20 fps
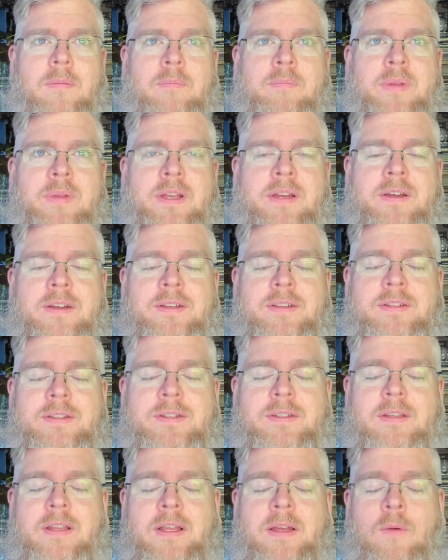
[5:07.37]

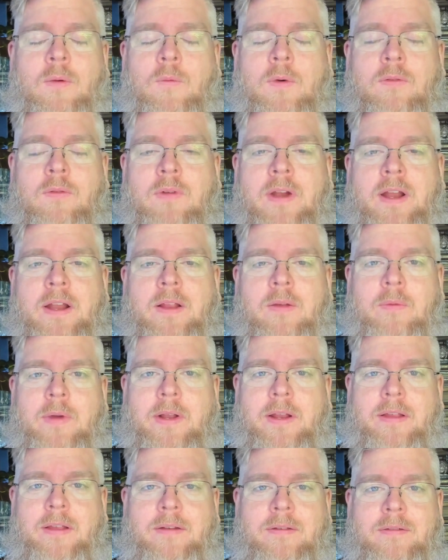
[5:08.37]
because like one rating
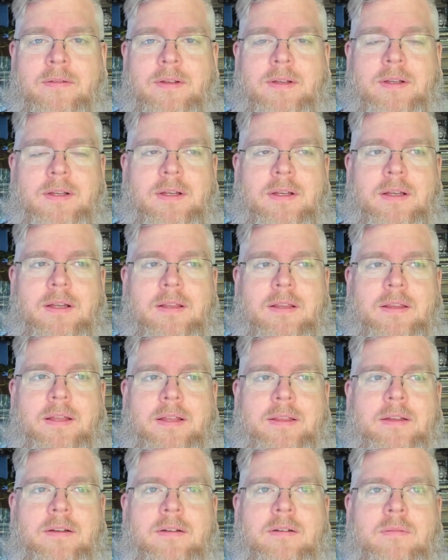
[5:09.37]
went in. Like
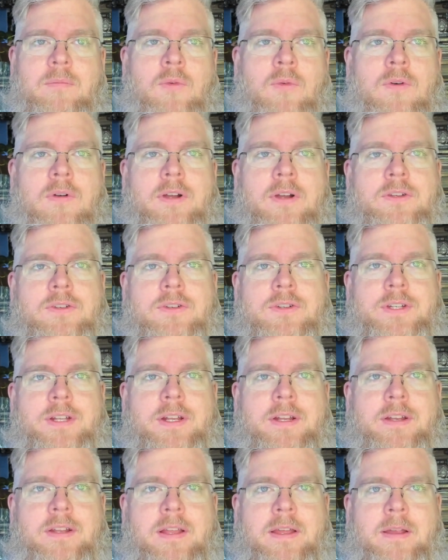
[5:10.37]
they're more interested
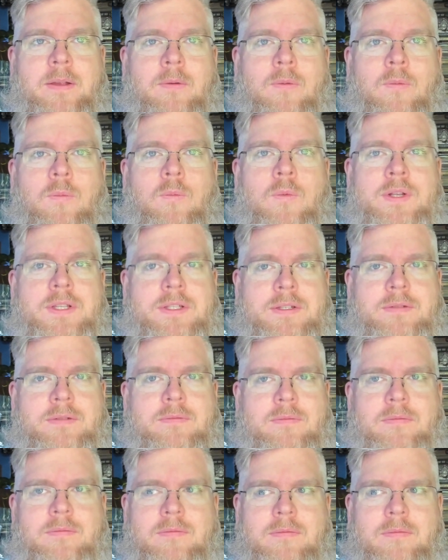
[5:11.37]
in like what's
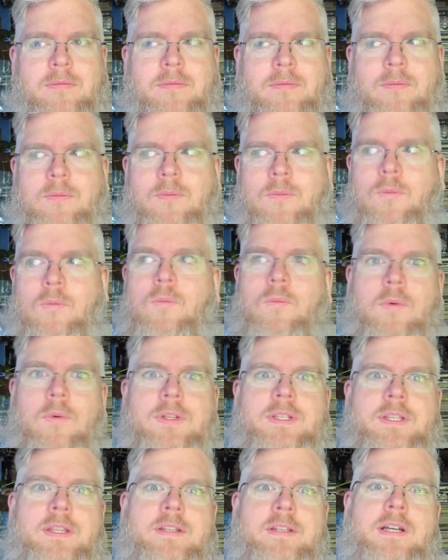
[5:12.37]

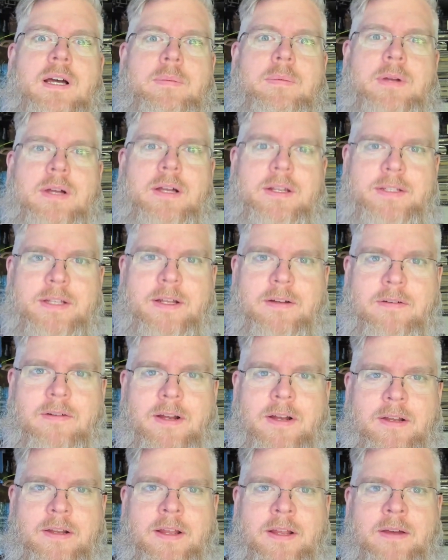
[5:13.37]
the top content
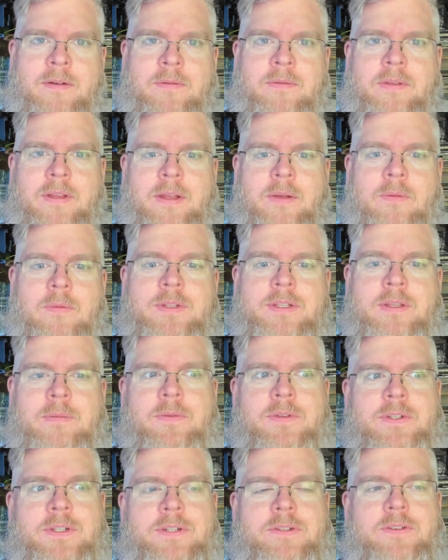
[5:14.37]
right now? Like what's the
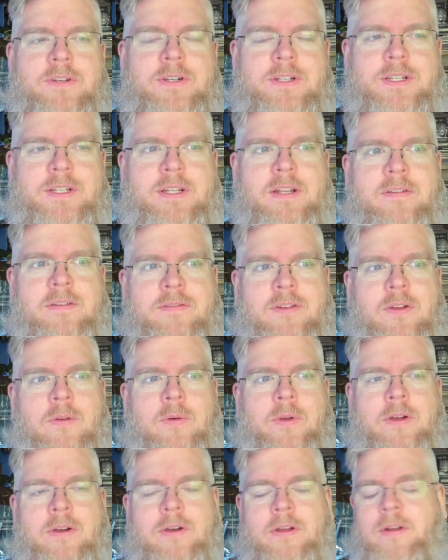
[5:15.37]
most interesting stuff
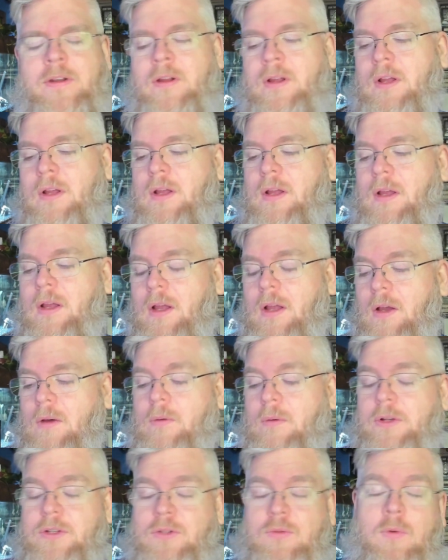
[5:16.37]
going on?
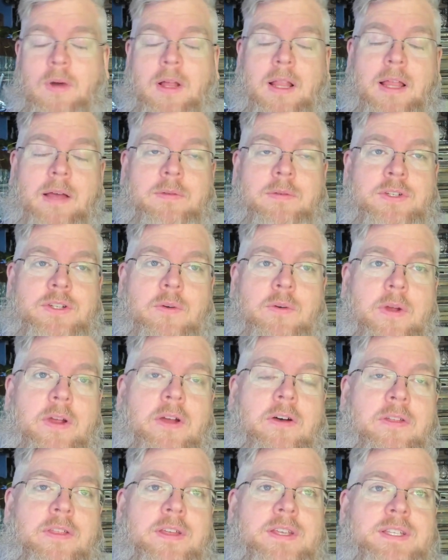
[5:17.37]
Which while I was doing
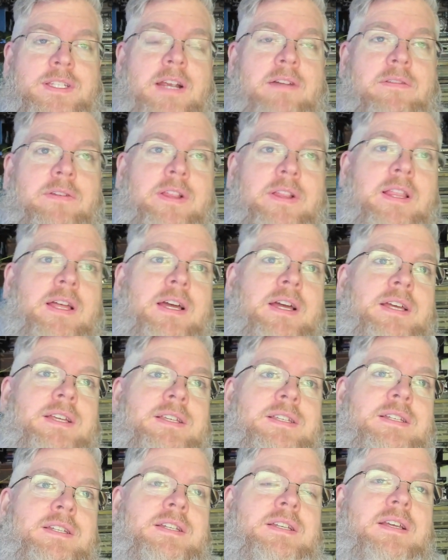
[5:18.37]
all this, I
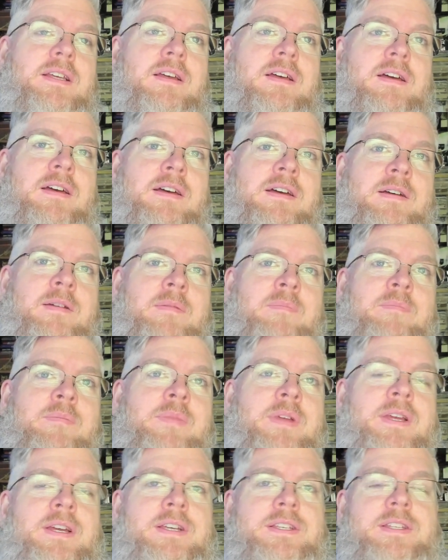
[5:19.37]
realized
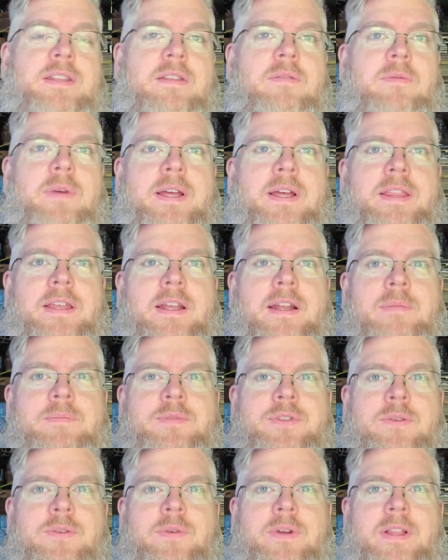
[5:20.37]
because of the way that I'm
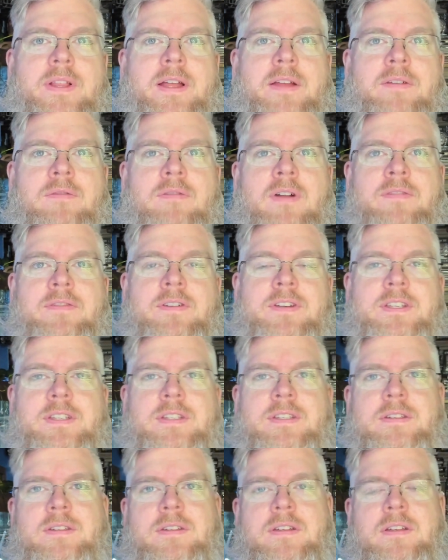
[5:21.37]
doing like
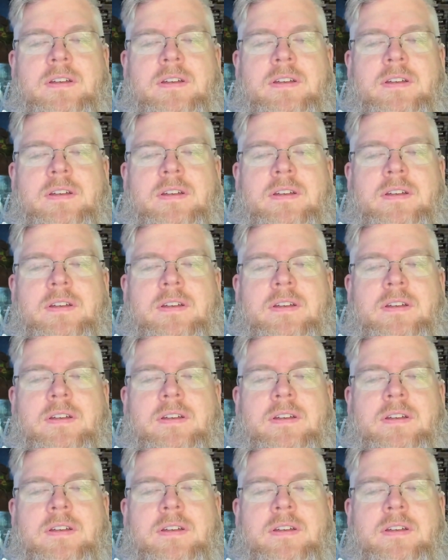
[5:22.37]
reference